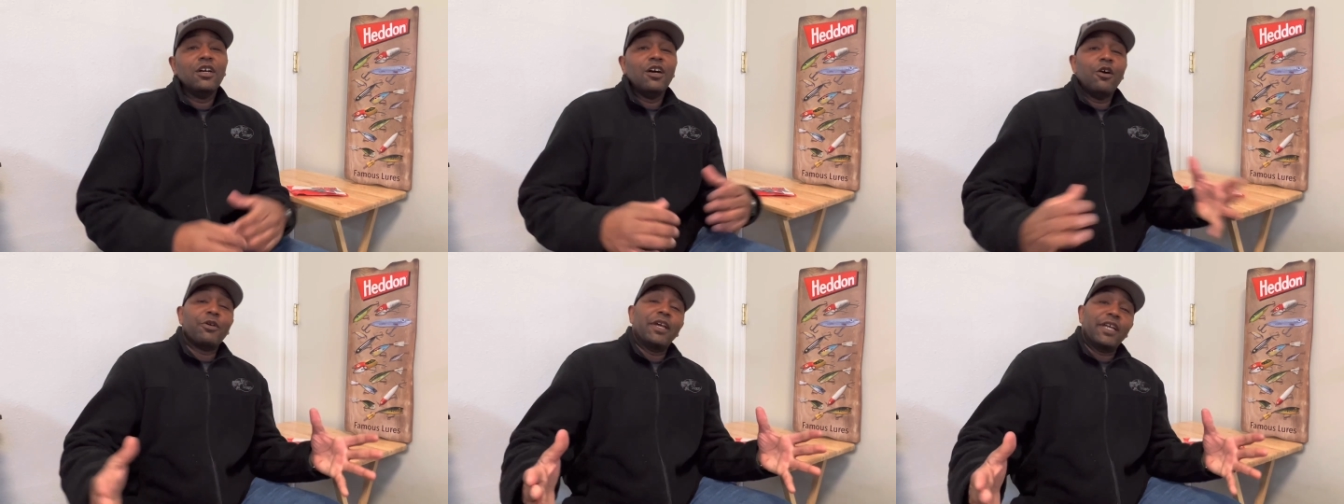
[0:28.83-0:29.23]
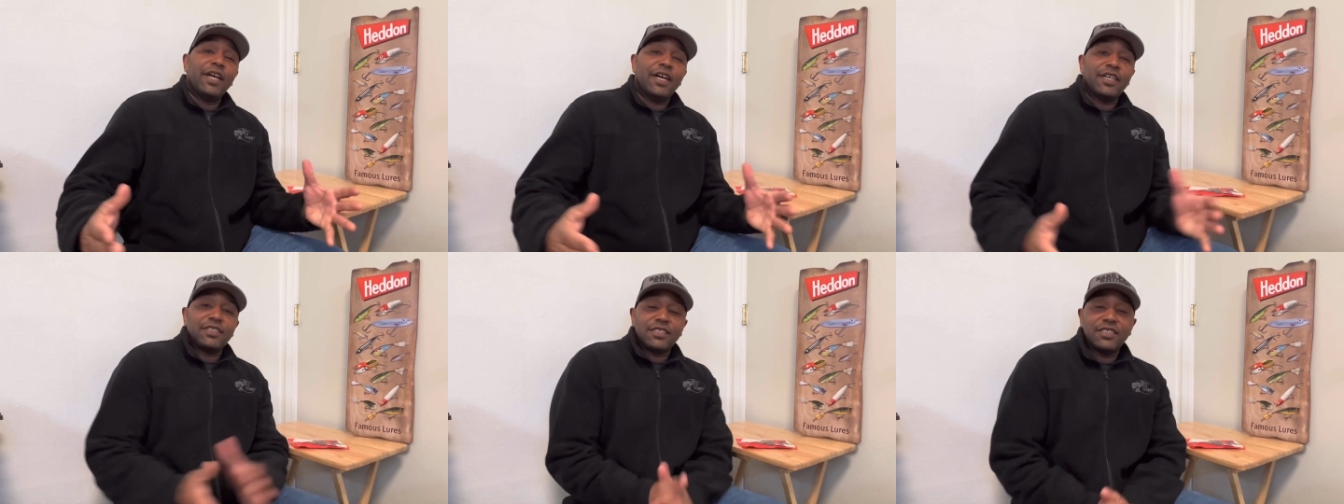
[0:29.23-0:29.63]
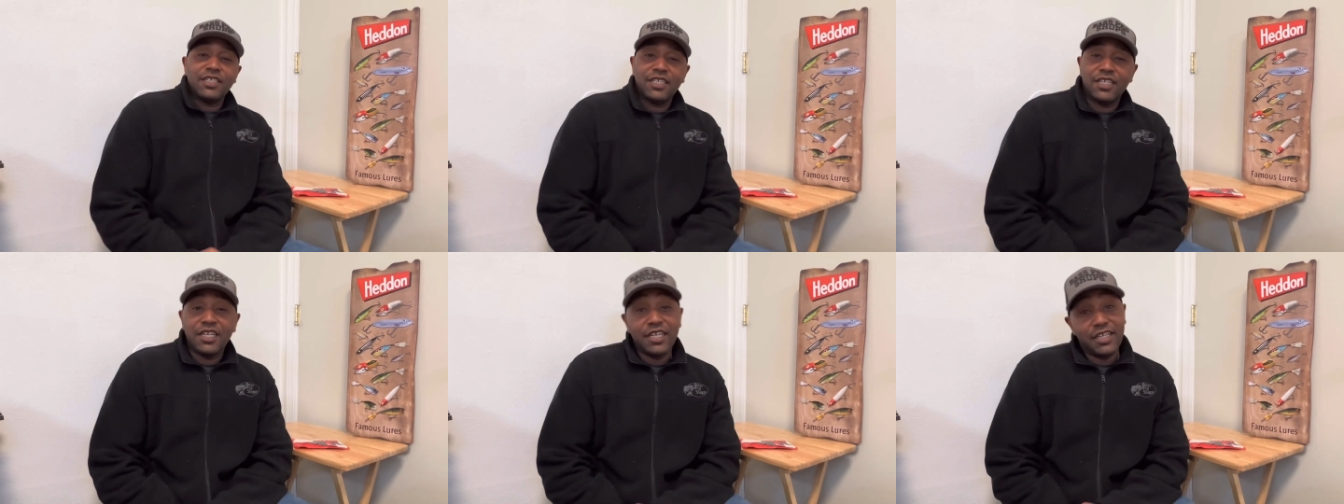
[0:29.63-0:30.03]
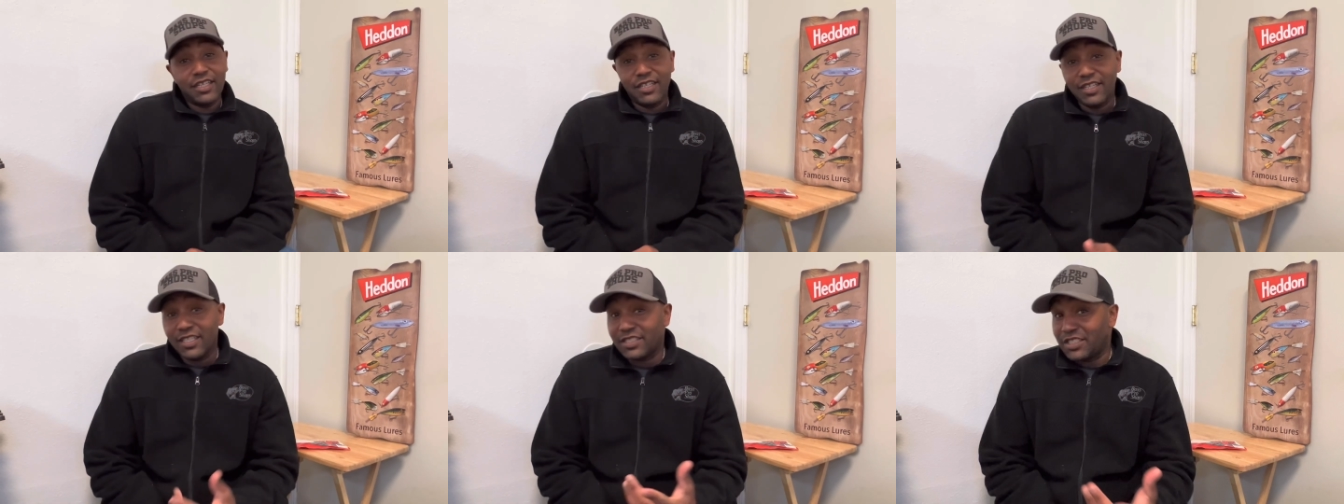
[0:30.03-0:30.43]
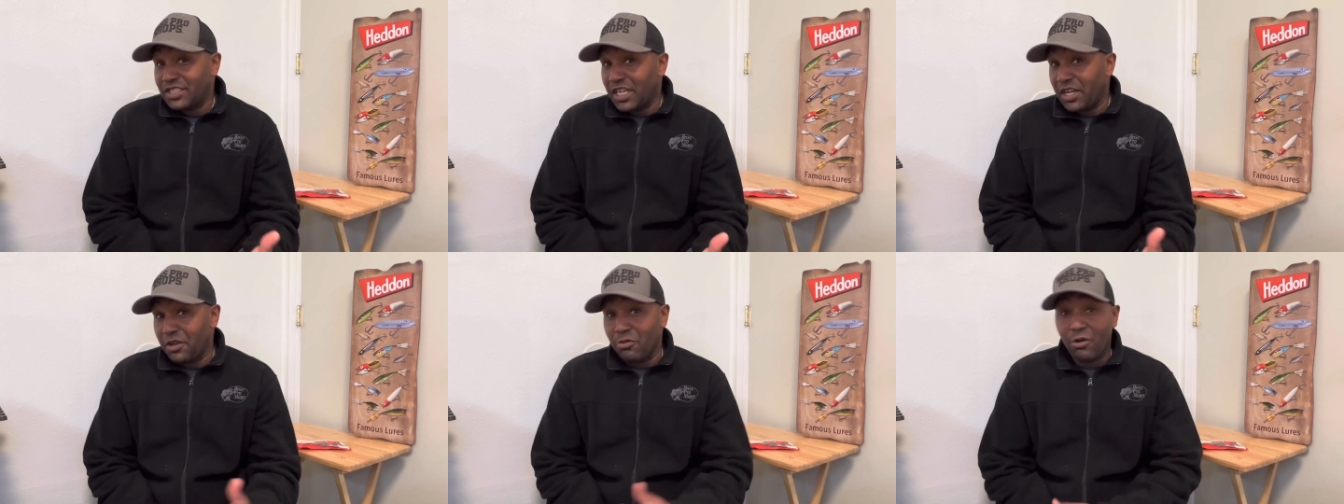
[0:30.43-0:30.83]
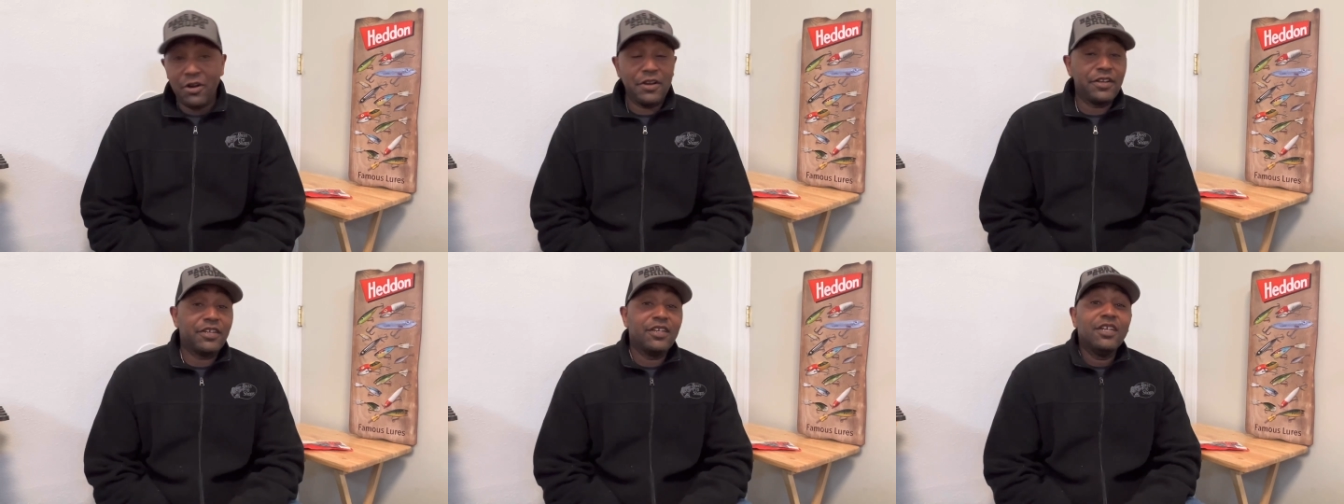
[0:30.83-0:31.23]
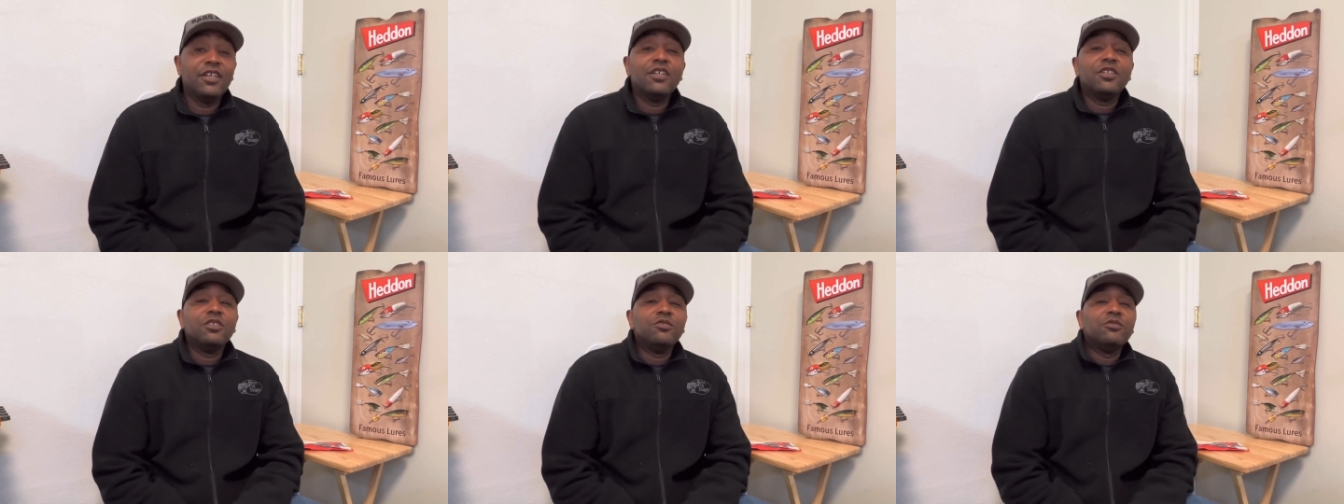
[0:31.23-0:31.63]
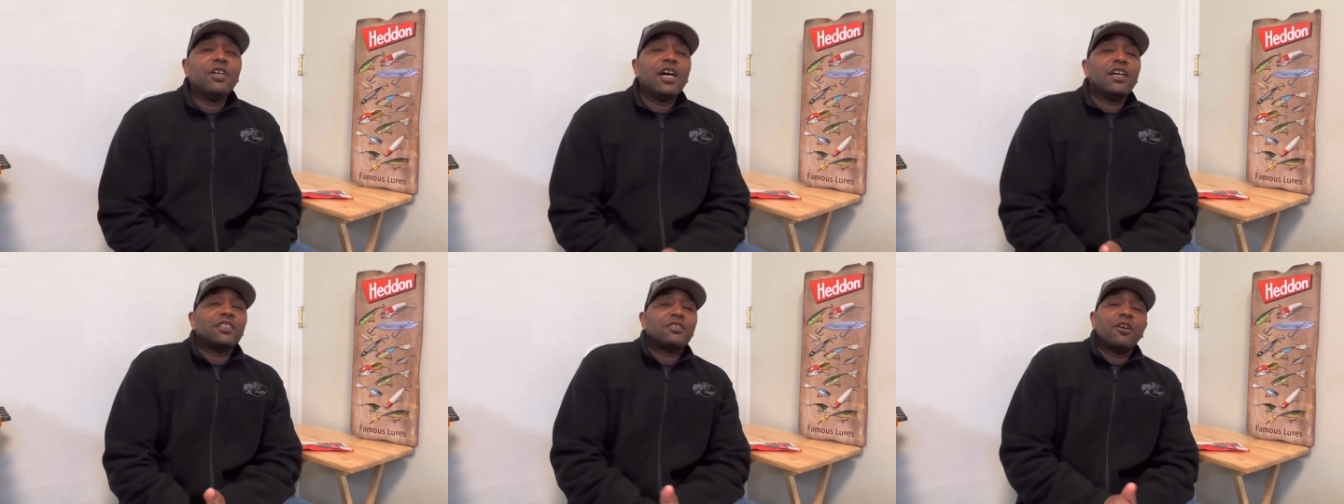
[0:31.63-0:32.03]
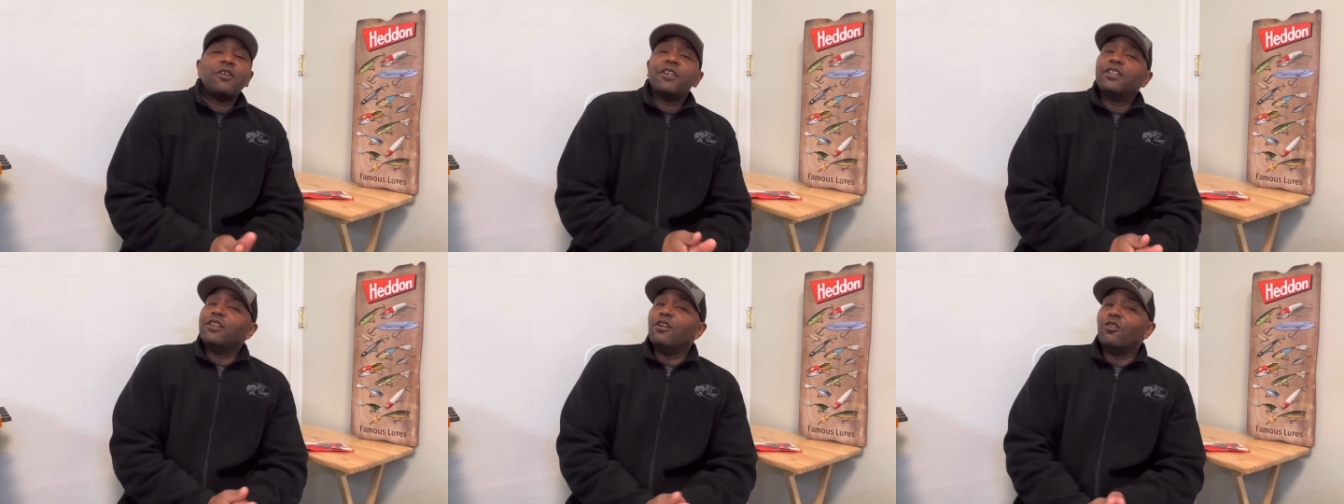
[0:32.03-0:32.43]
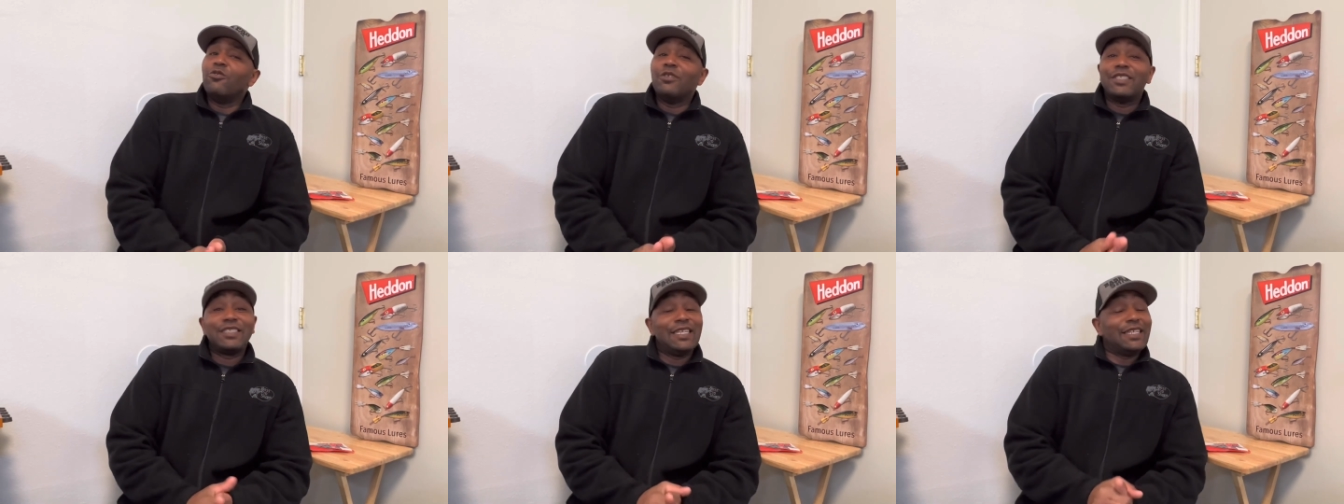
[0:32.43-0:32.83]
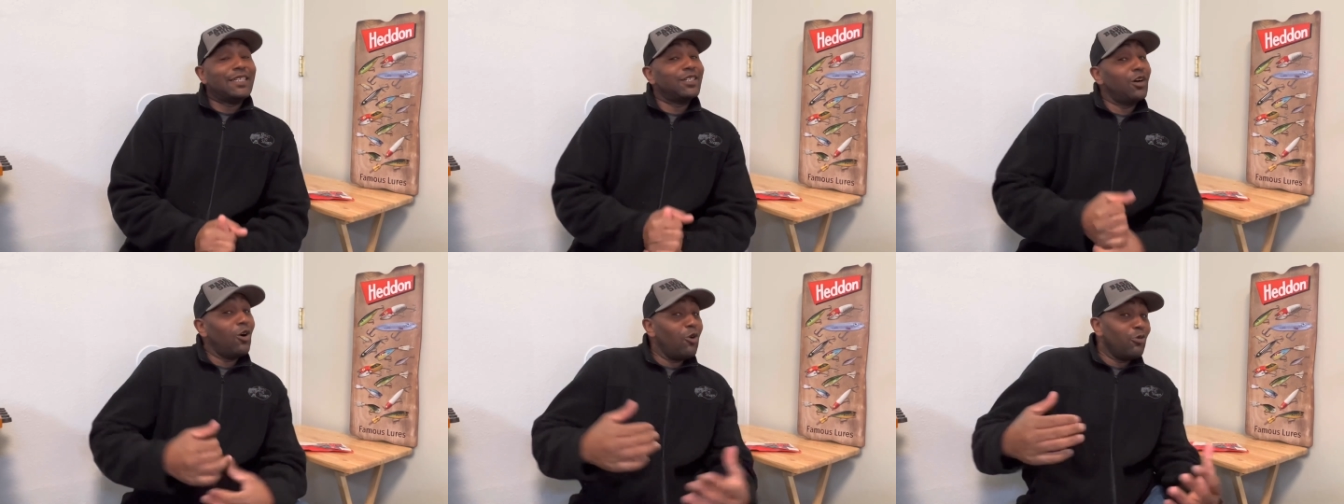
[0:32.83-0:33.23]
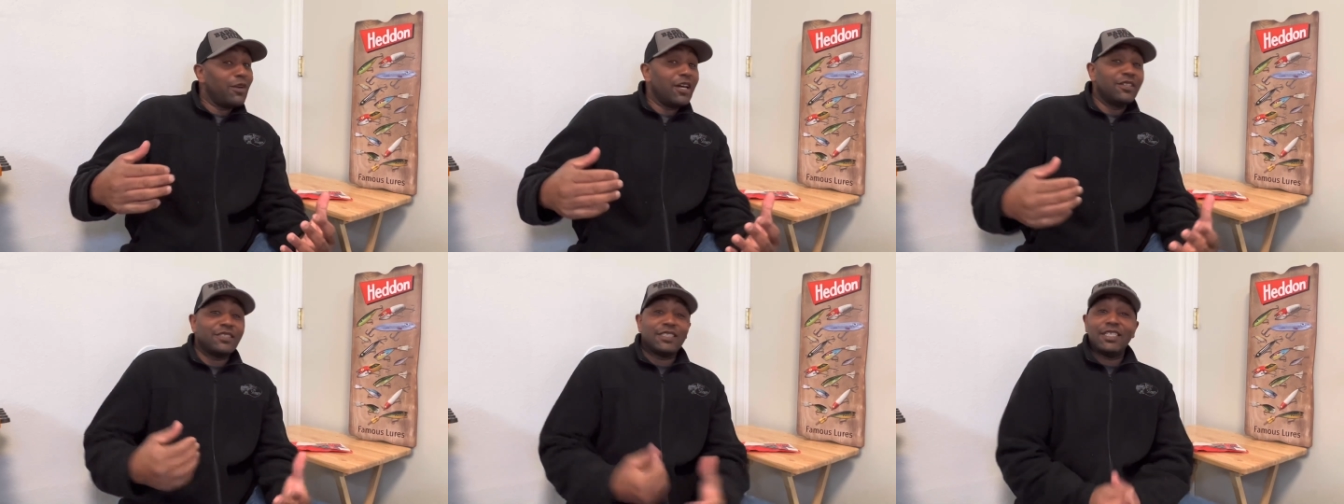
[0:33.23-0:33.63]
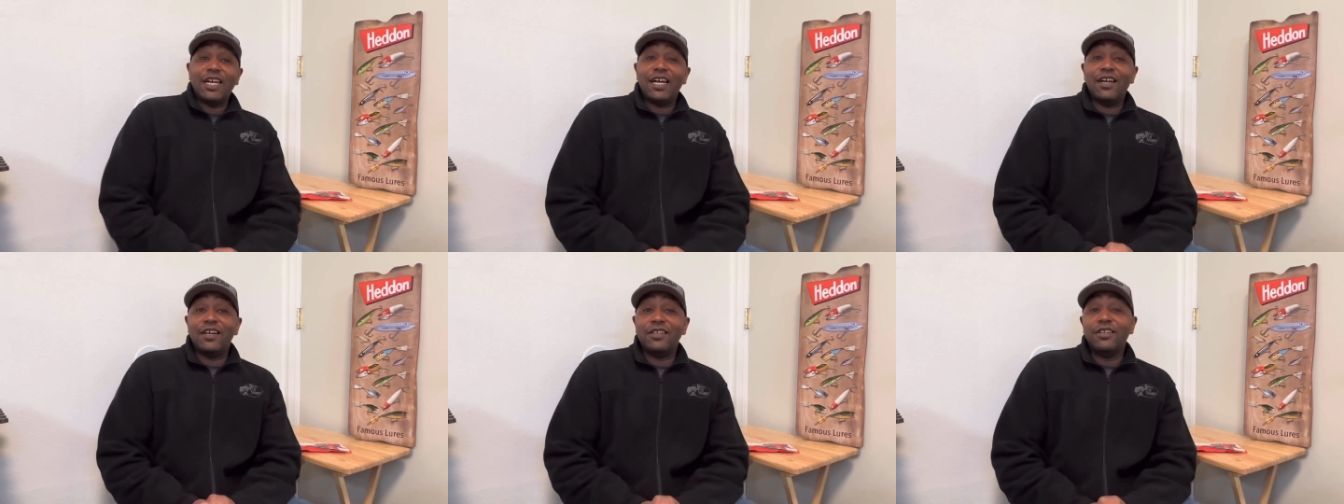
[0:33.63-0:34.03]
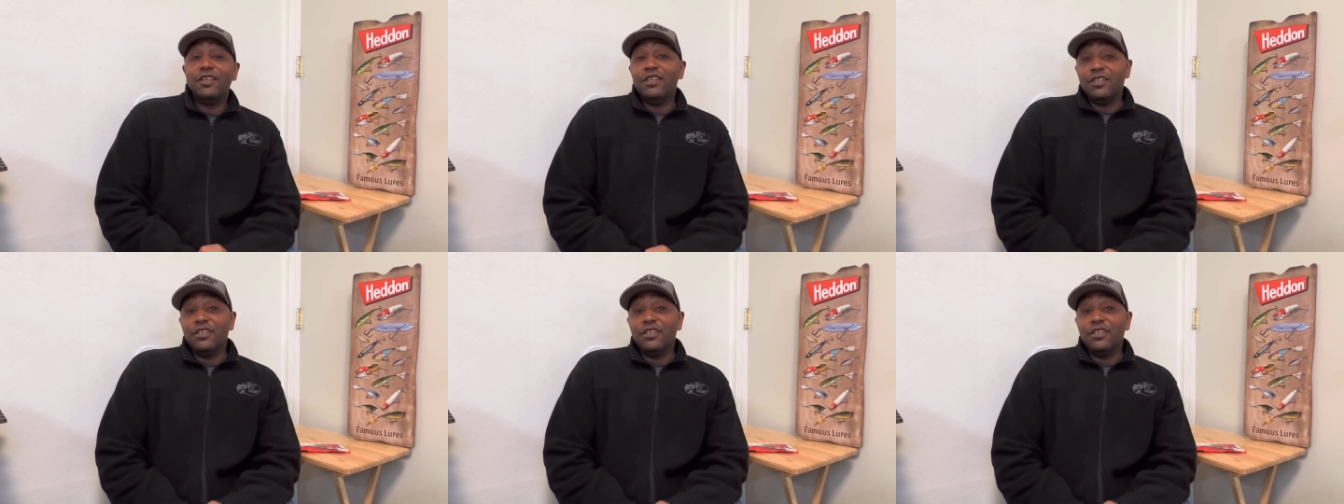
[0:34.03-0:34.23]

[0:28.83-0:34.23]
Okay, guys, it's January. You guys already know it's getting cold outside.